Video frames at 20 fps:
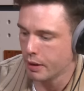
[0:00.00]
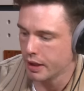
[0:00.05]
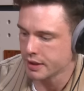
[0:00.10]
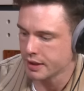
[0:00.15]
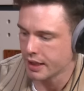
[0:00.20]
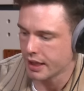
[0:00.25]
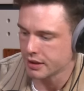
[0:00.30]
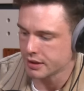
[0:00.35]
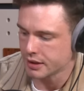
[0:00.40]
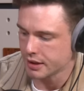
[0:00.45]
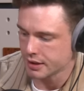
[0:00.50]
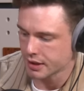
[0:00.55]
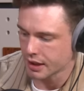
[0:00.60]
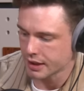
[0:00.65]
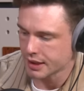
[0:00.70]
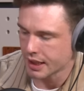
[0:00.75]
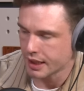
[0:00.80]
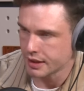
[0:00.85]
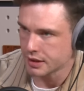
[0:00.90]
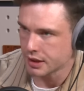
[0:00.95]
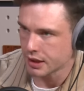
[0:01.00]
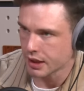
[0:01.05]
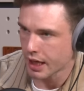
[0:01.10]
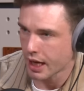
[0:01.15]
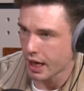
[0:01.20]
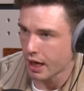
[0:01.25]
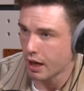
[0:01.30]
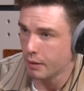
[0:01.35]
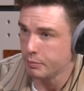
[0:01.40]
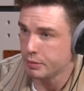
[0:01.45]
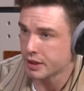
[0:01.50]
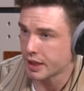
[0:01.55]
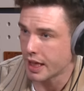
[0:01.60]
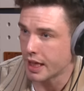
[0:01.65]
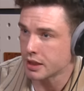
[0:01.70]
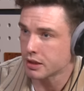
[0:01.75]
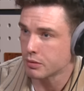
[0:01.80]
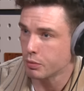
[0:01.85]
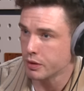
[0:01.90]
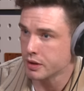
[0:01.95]
personality is I tend to get
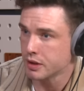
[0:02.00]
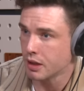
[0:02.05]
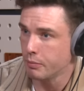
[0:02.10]
obsessed with